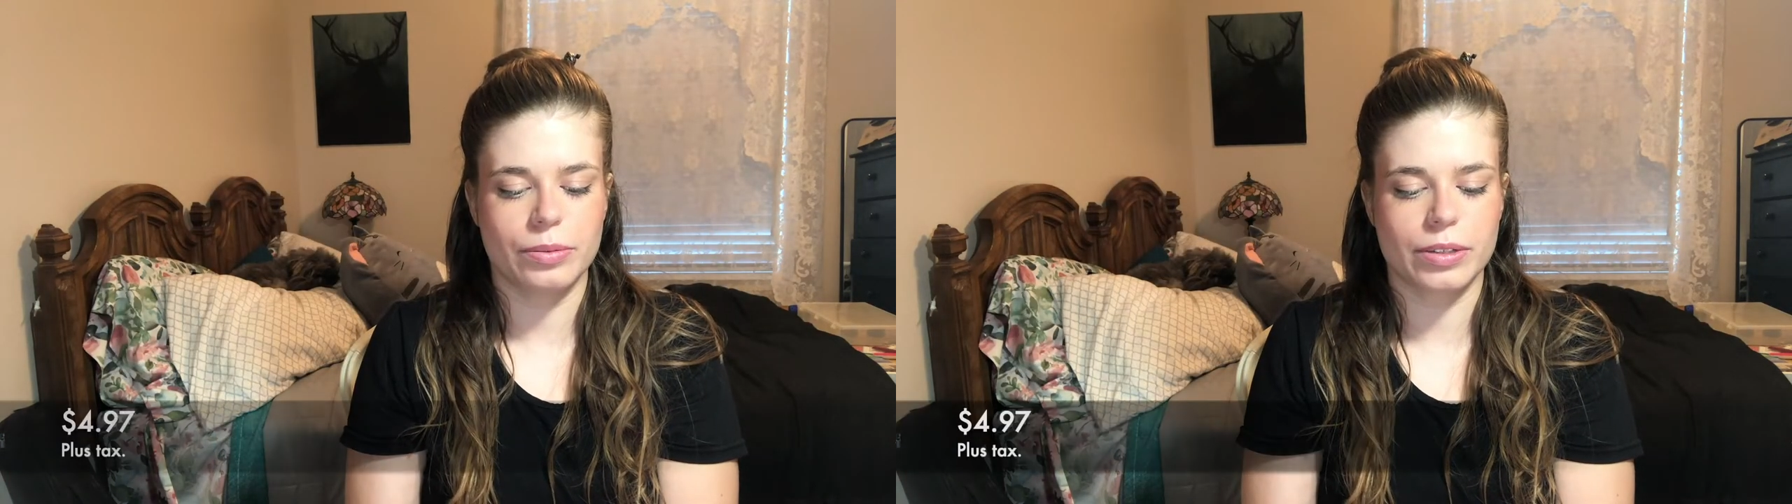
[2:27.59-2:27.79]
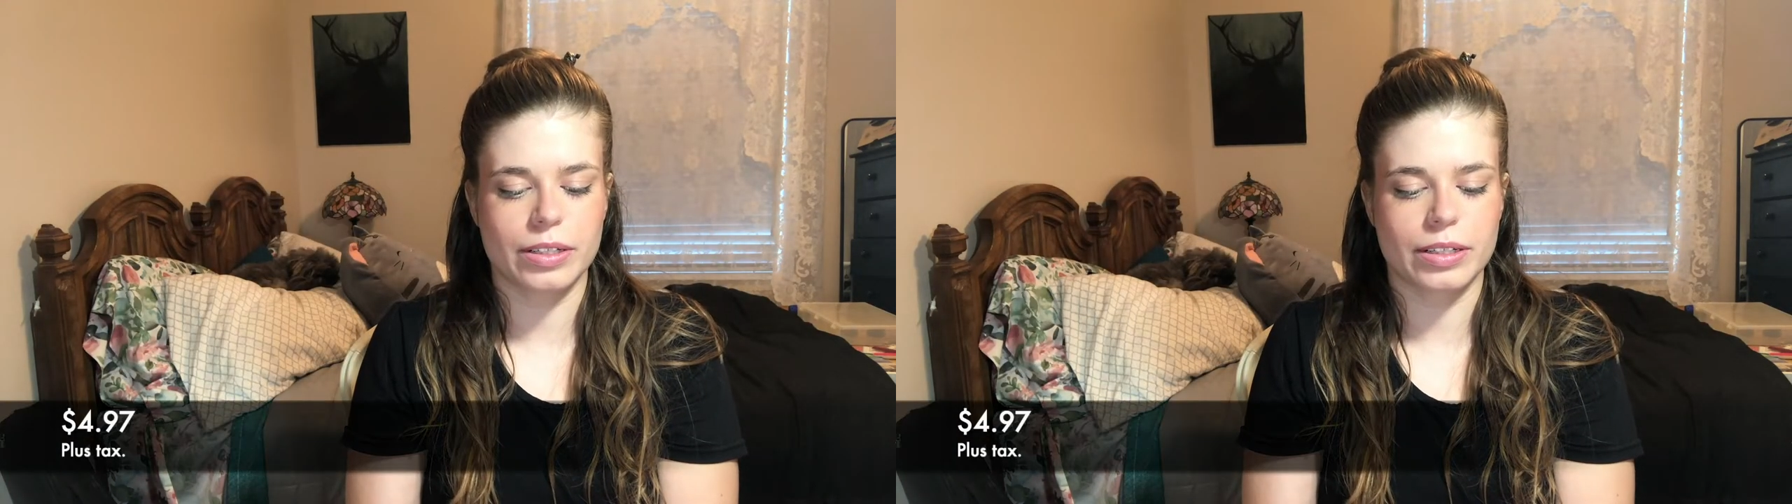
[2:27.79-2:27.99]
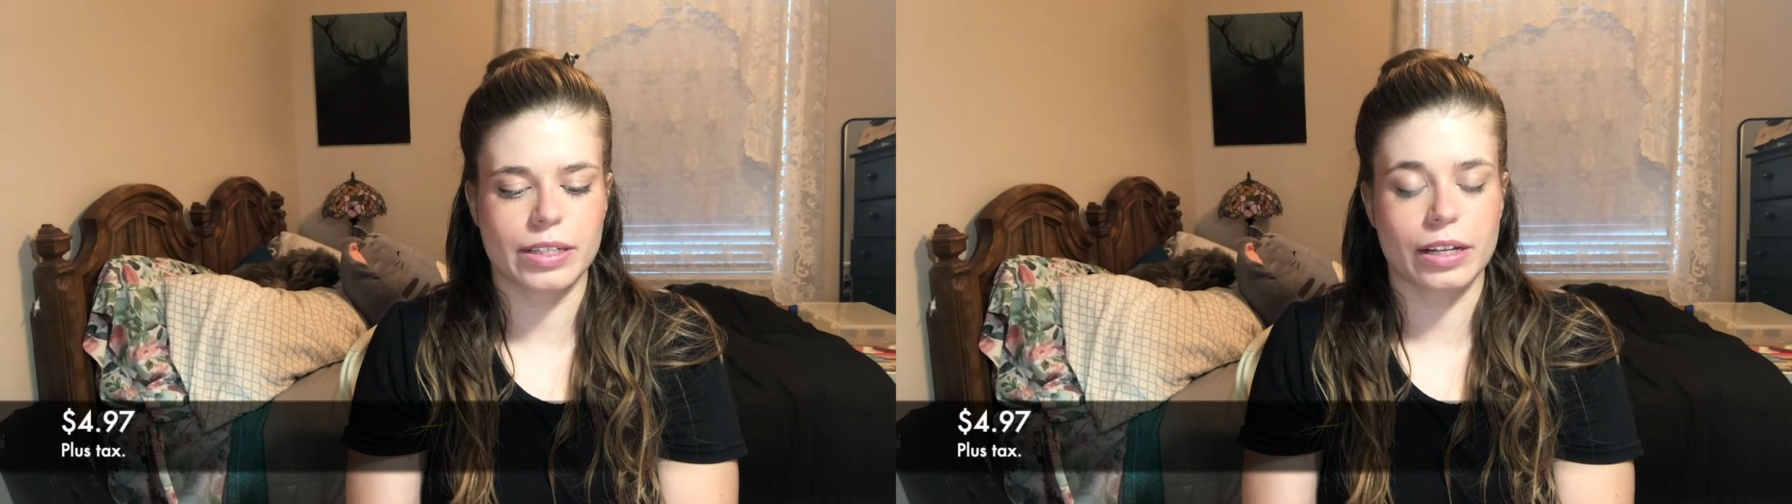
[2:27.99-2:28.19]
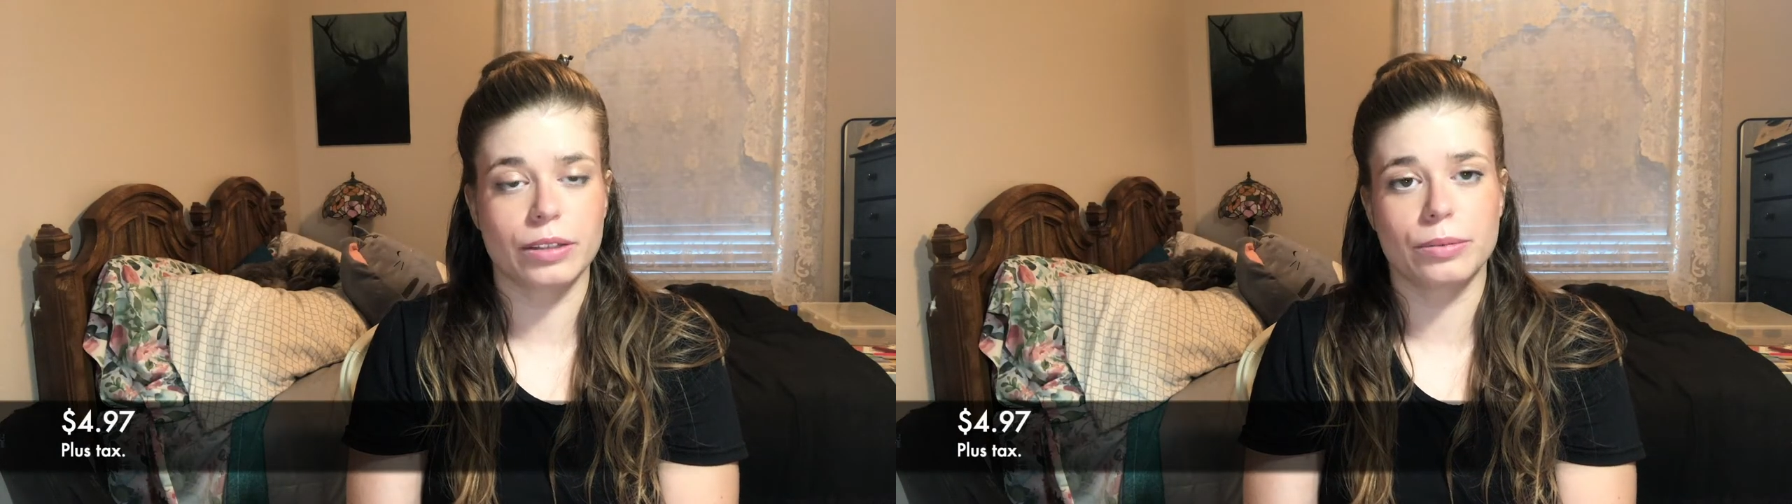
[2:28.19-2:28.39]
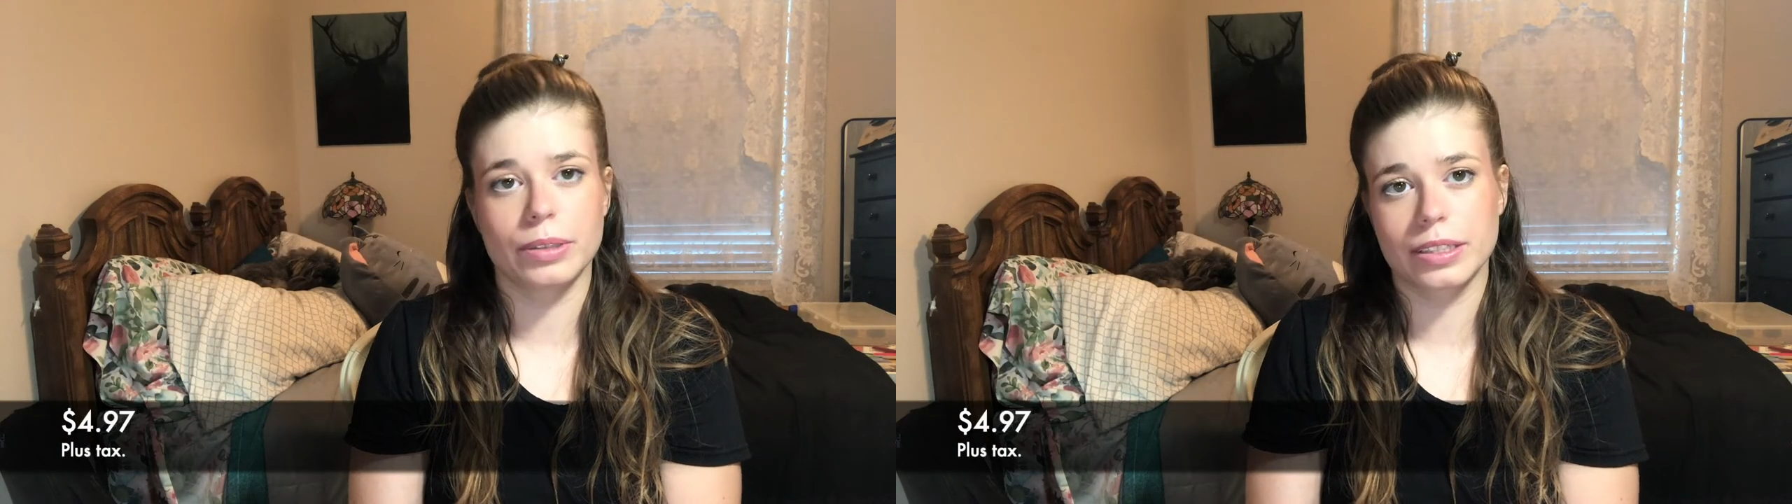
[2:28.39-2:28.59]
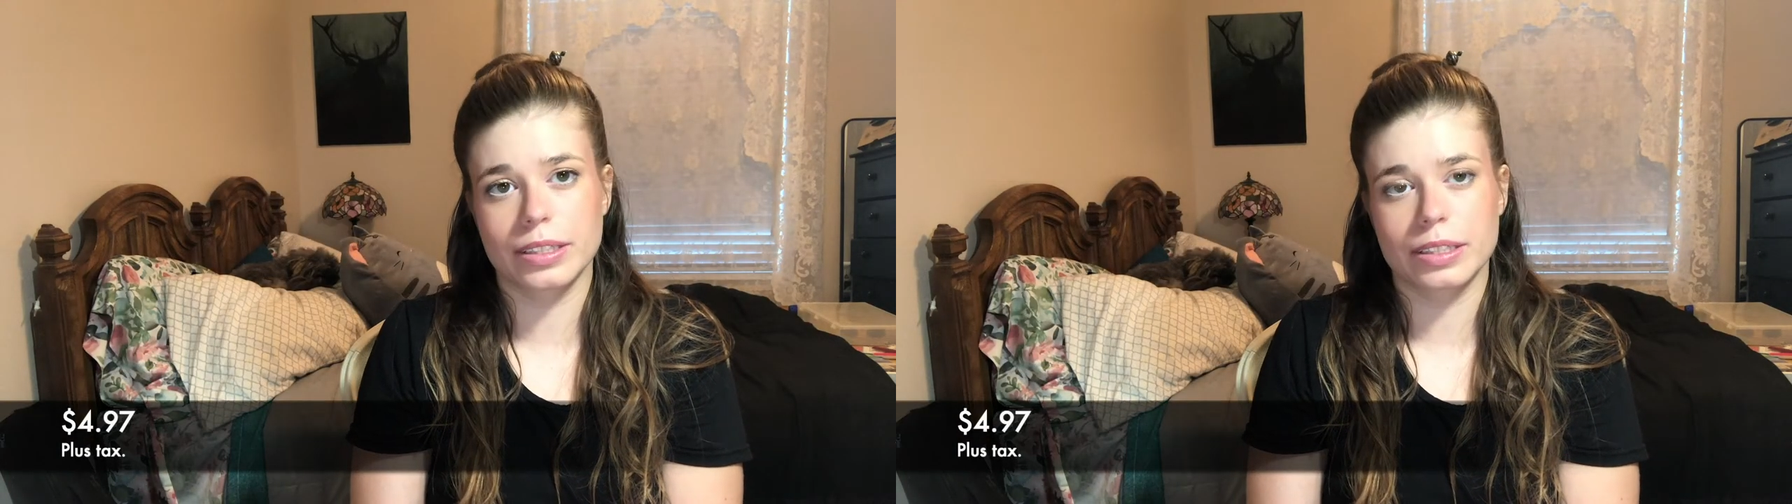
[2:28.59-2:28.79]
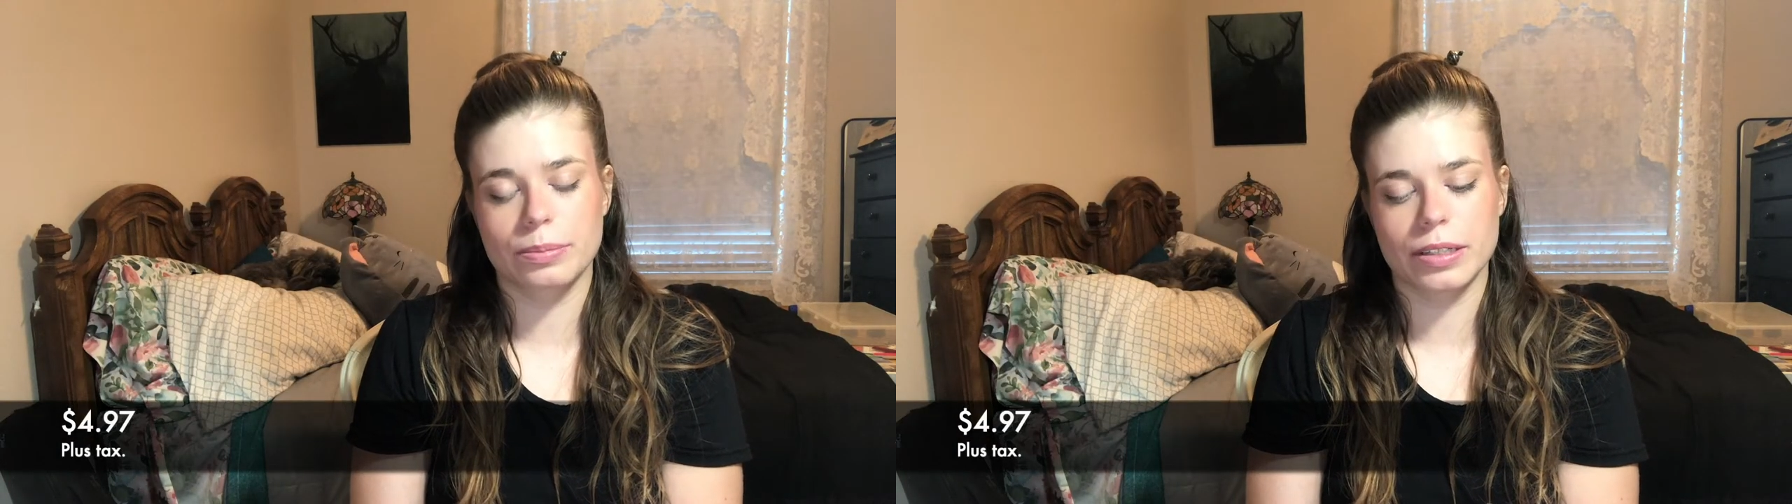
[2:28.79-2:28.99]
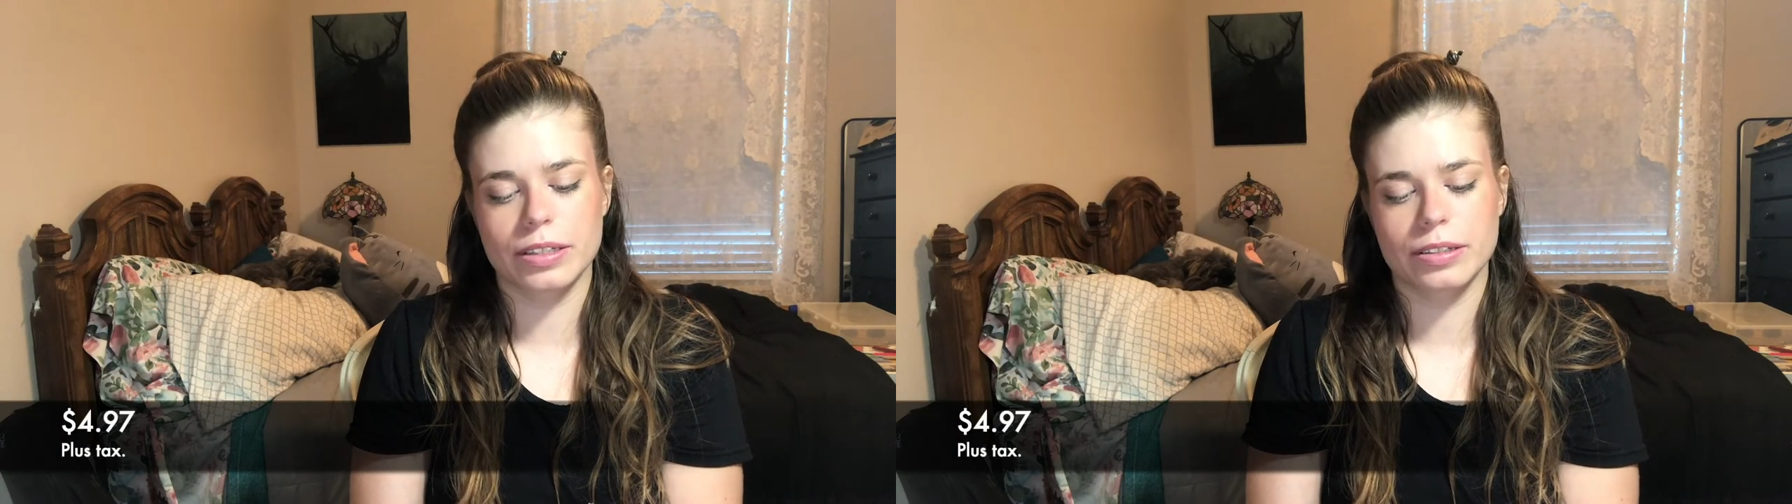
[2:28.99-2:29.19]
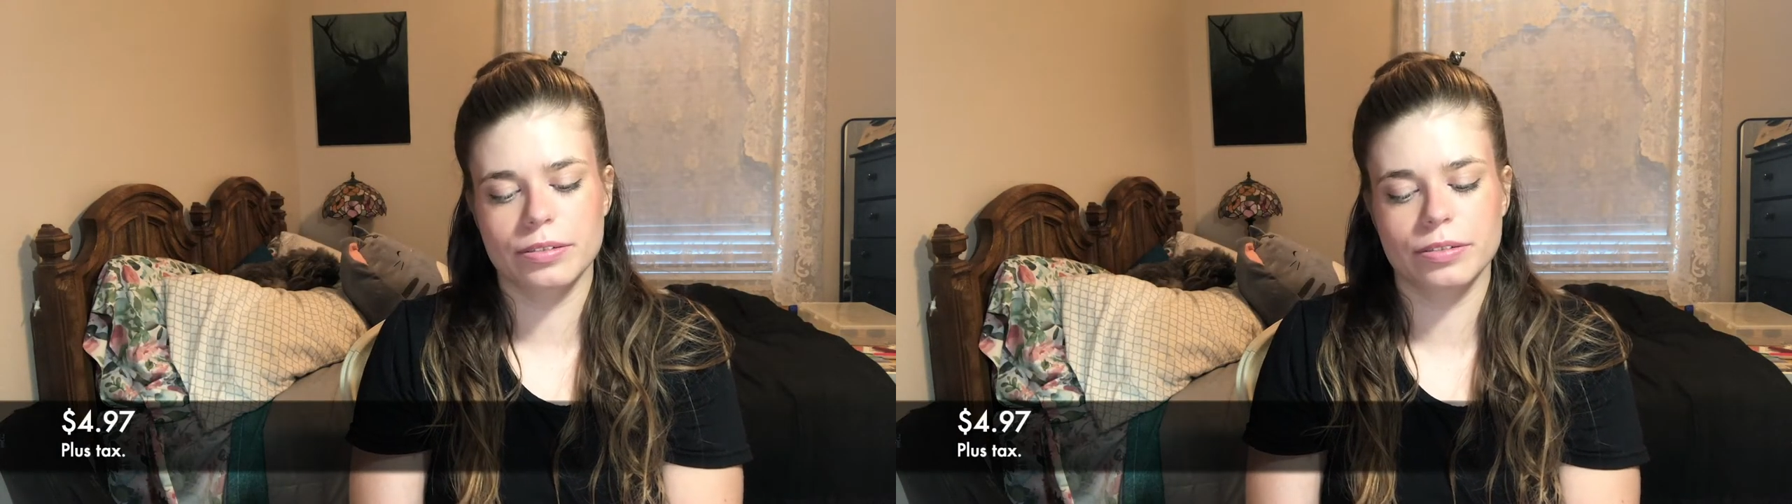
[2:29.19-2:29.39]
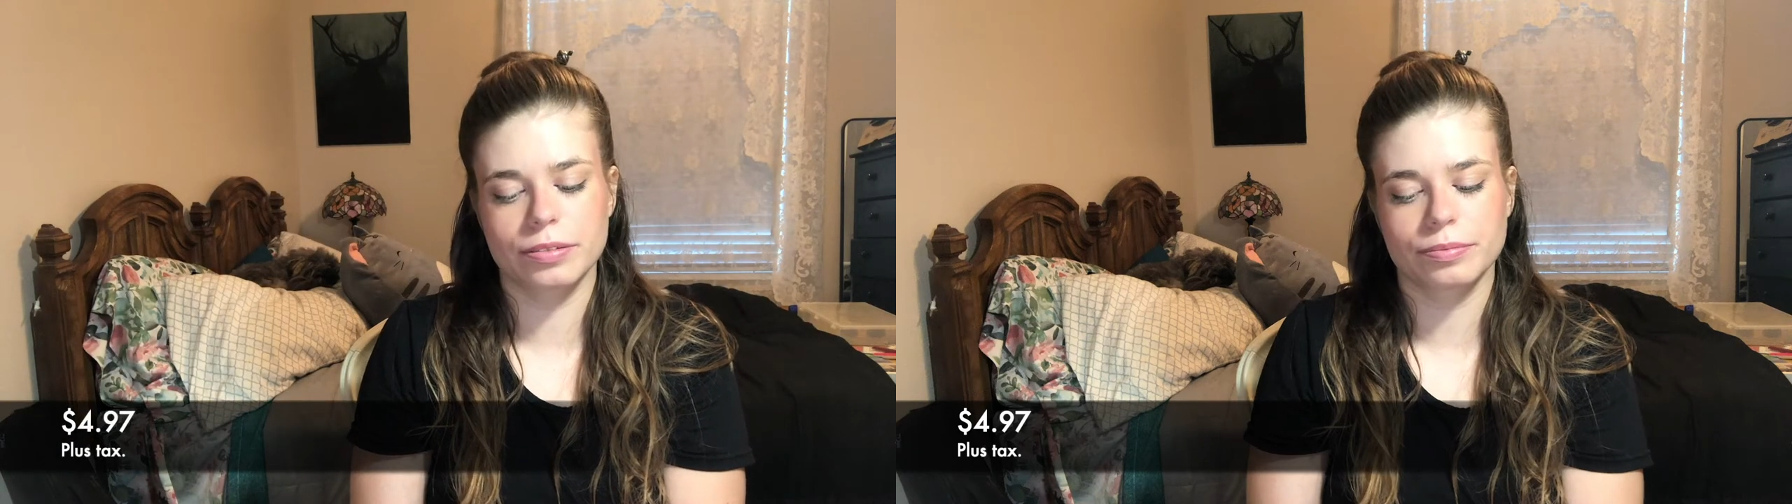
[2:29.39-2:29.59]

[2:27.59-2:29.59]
wasn't exactly really expensive.